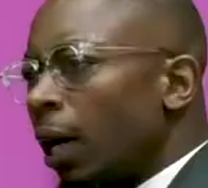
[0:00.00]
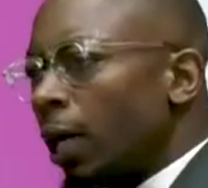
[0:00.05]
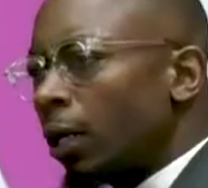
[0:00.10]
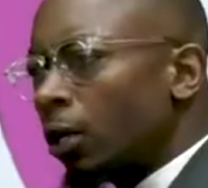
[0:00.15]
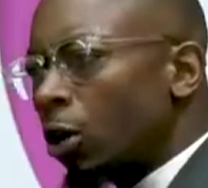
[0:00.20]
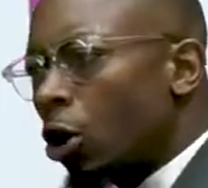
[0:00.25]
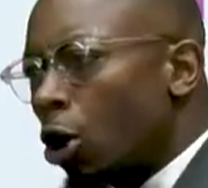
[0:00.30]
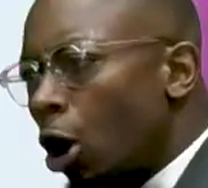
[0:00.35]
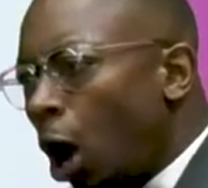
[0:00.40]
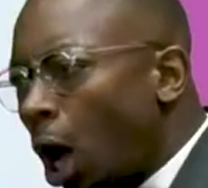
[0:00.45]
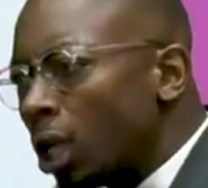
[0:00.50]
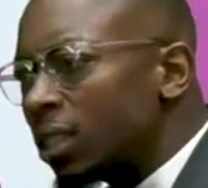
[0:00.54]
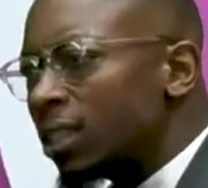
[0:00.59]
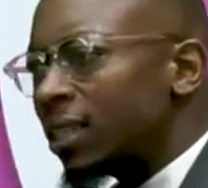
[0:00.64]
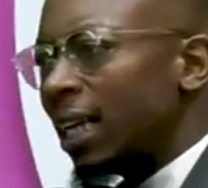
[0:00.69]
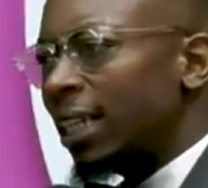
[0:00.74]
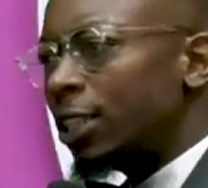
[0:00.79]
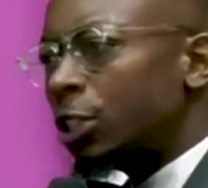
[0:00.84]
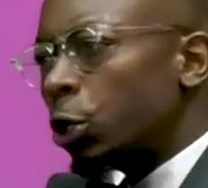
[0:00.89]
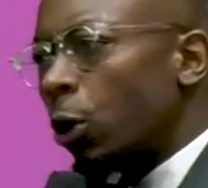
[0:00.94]
And God
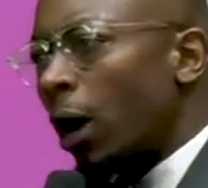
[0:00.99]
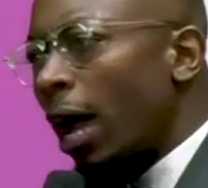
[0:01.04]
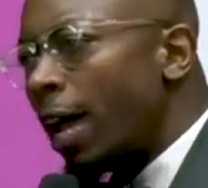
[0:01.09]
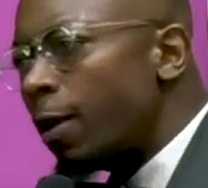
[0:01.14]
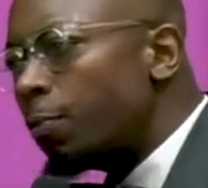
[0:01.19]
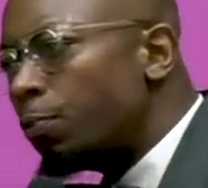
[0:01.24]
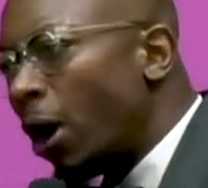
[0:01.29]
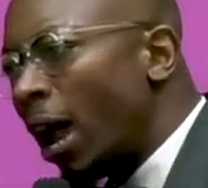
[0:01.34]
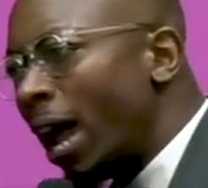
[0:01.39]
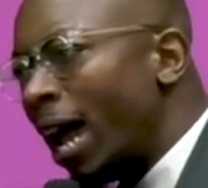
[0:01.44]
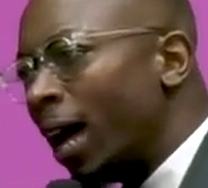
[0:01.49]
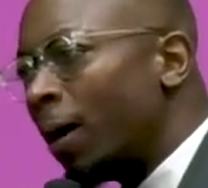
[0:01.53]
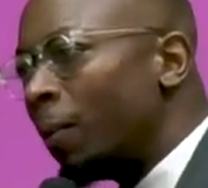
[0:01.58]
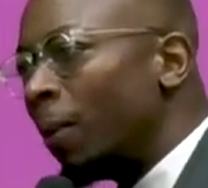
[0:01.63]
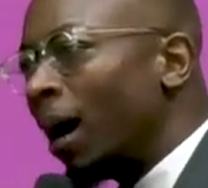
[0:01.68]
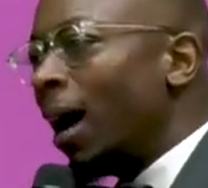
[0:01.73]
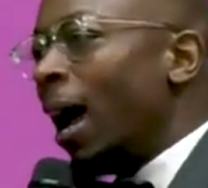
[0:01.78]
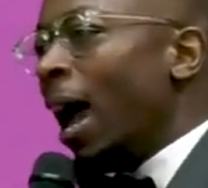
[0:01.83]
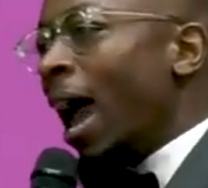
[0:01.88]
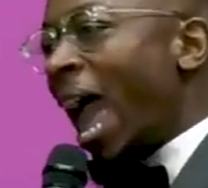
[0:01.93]
said to
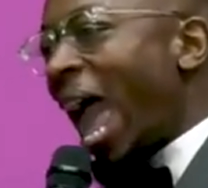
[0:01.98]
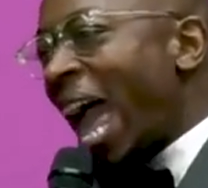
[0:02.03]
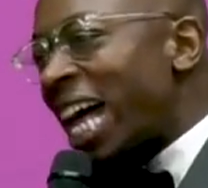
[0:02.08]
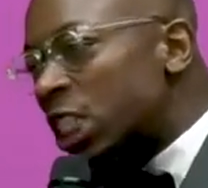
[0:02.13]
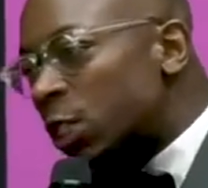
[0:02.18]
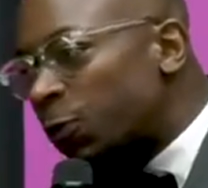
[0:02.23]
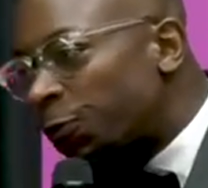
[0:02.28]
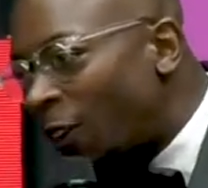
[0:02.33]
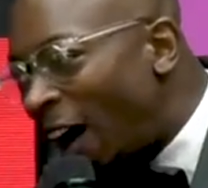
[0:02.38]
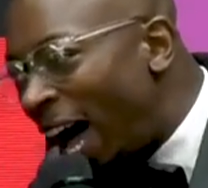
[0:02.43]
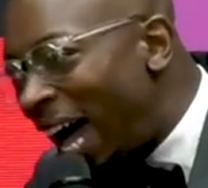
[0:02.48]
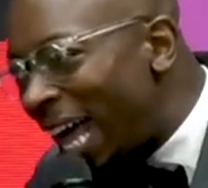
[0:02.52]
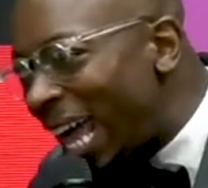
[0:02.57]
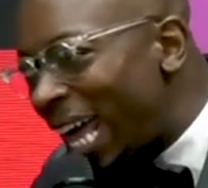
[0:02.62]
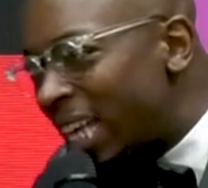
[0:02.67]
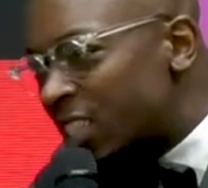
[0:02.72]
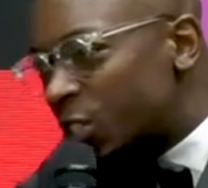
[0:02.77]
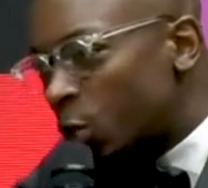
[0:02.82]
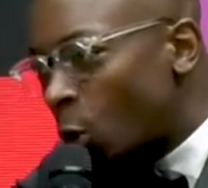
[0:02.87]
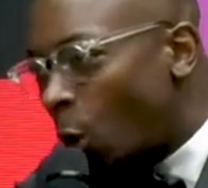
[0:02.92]
Abraham, as far
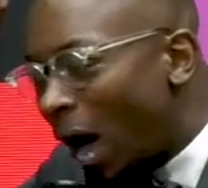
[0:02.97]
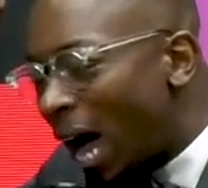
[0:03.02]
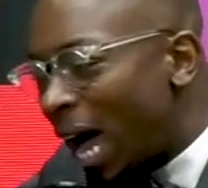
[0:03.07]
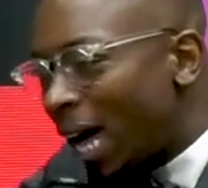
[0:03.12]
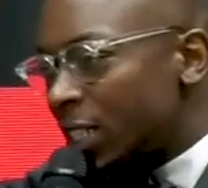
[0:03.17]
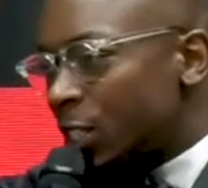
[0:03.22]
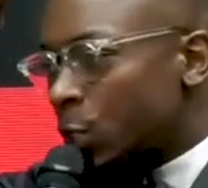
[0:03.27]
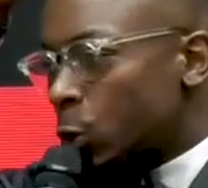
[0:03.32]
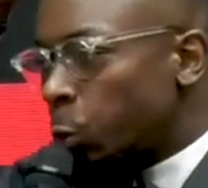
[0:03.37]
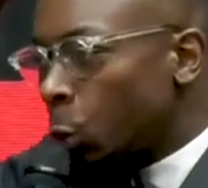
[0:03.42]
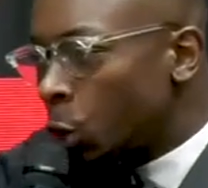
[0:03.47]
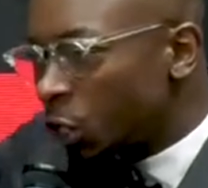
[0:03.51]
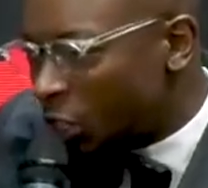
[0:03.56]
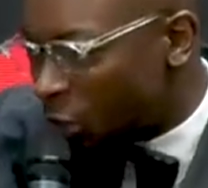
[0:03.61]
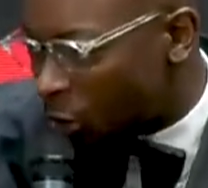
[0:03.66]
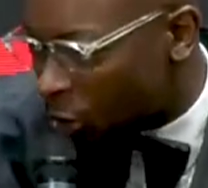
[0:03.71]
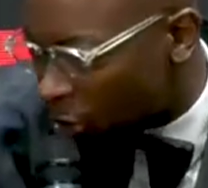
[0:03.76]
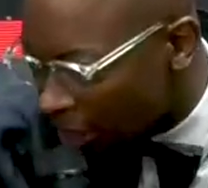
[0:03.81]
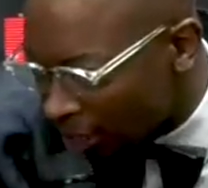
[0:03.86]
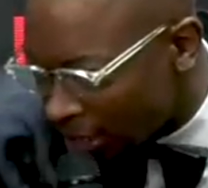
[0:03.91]
as your eyes will
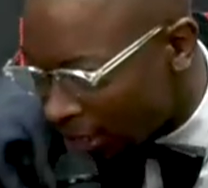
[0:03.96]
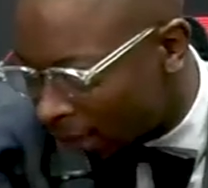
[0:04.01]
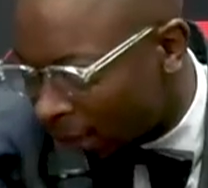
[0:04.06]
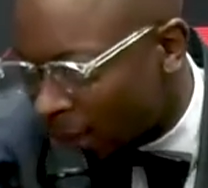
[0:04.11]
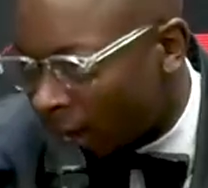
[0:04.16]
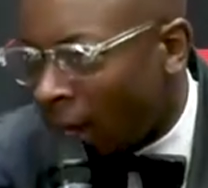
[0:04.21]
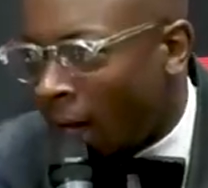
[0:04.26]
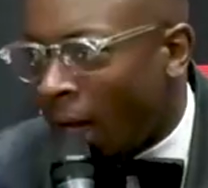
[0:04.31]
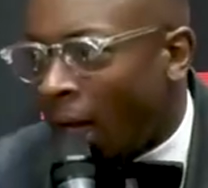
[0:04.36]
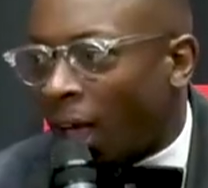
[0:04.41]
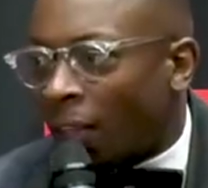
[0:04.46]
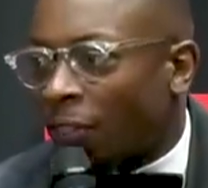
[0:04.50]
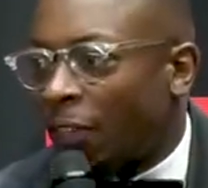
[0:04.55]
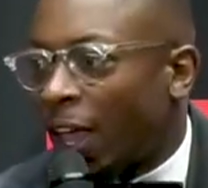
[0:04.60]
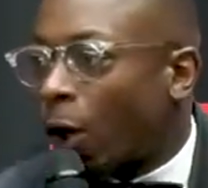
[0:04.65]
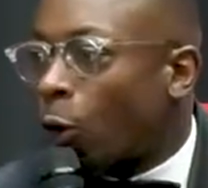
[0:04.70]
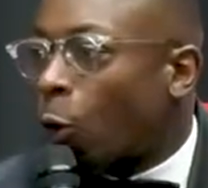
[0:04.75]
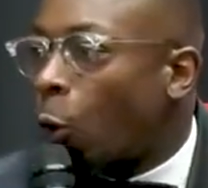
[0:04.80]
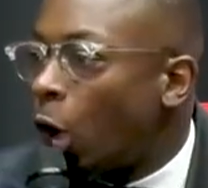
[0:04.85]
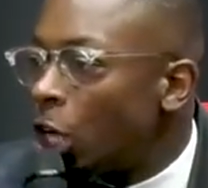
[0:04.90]
see.
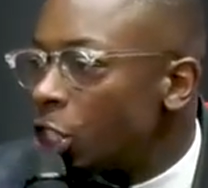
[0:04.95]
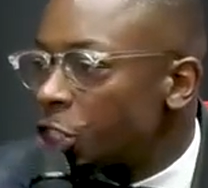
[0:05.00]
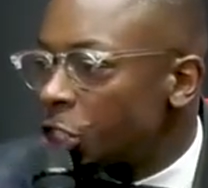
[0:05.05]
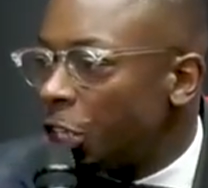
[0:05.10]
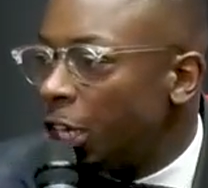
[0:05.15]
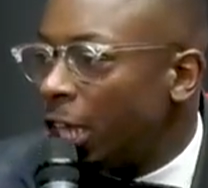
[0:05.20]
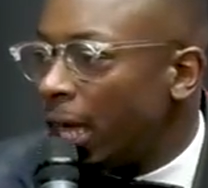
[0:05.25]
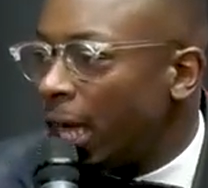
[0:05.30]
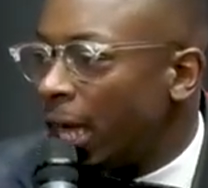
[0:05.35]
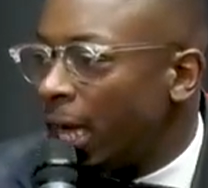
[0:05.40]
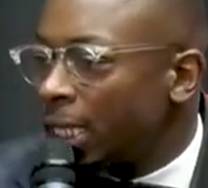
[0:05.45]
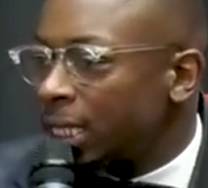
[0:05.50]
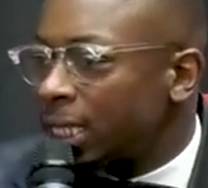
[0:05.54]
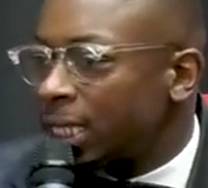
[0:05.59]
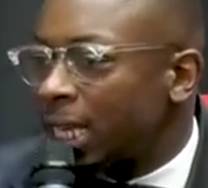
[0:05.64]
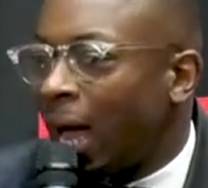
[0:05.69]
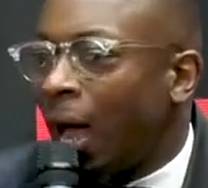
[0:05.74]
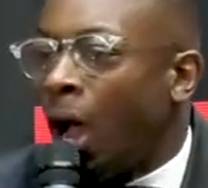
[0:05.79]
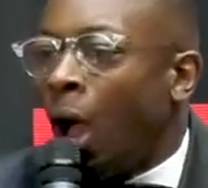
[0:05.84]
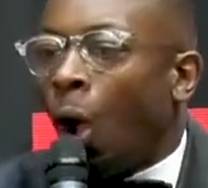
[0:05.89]
The question
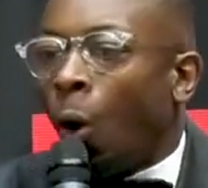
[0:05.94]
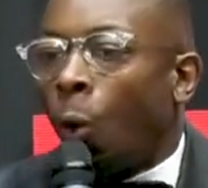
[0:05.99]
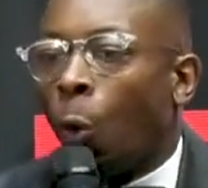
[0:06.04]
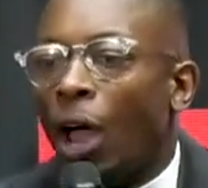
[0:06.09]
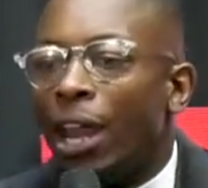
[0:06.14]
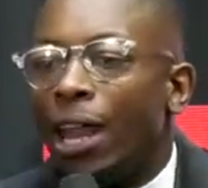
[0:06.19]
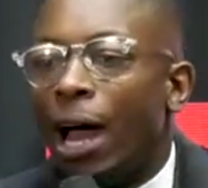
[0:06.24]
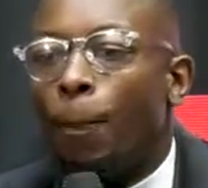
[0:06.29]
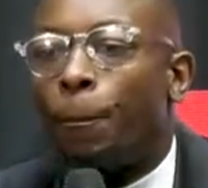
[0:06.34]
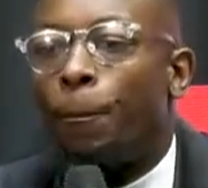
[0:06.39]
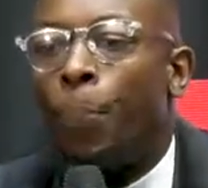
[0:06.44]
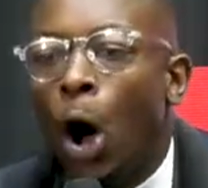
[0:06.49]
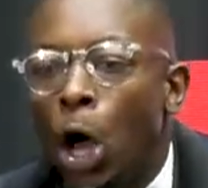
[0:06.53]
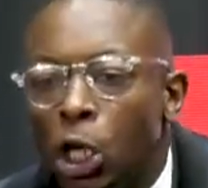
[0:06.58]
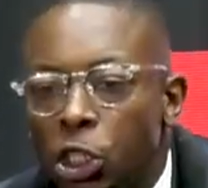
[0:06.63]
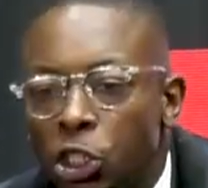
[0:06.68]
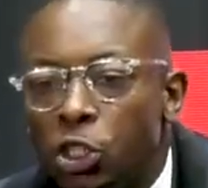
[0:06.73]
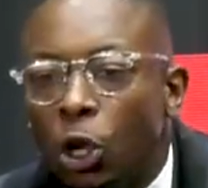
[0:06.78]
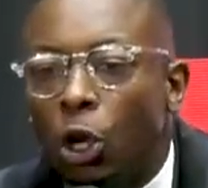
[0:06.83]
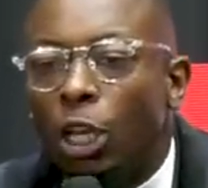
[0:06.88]
is, when
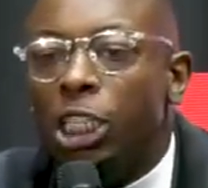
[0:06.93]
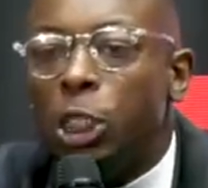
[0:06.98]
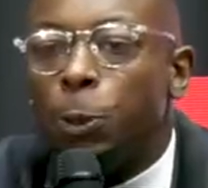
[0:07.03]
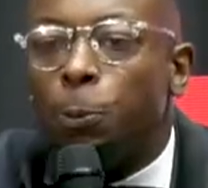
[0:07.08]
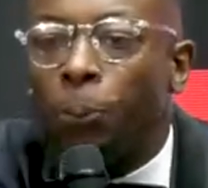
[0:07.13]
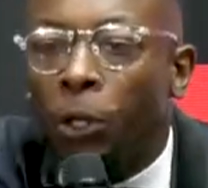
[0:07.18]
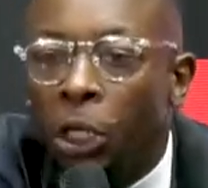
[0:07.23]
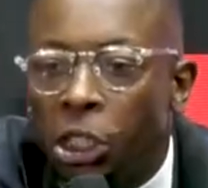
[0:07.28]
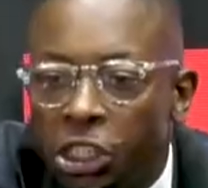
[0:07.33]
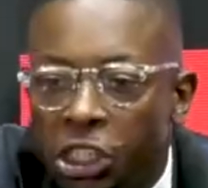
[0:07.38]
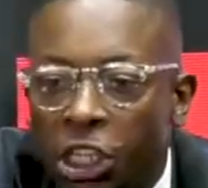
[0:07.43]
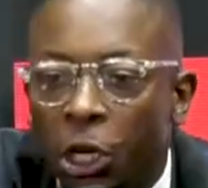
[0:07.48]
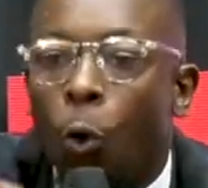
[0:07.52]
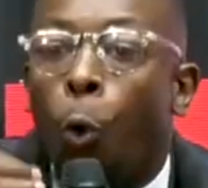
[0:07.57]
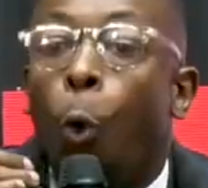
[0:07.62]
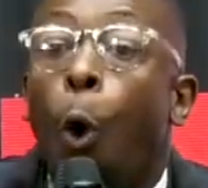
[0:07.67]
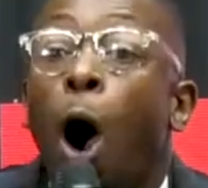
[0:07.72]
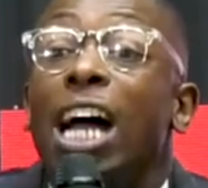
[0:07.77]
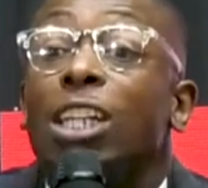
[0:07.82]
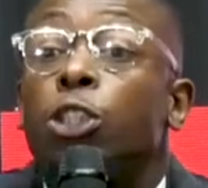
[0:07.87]
apostle is preaching,
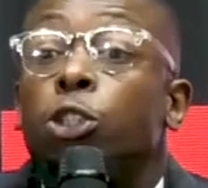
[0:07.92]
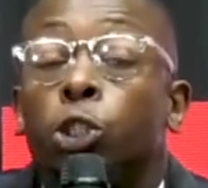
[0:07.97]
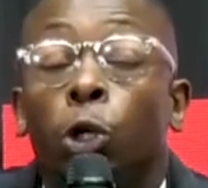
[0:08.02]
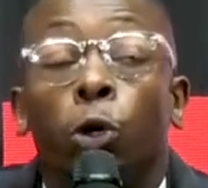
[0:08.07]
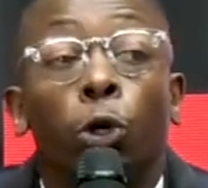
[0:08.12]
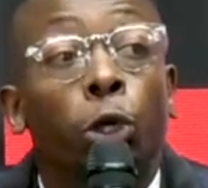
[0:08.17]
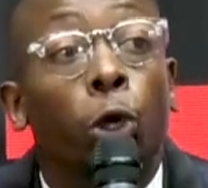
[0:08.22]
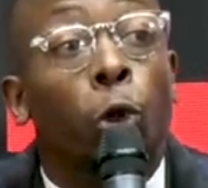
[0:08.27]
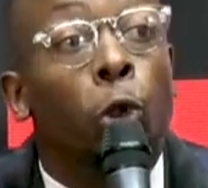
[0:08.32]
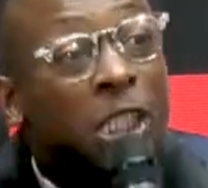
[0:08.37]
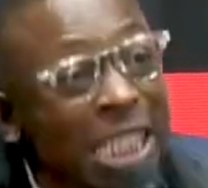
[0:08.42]
what do you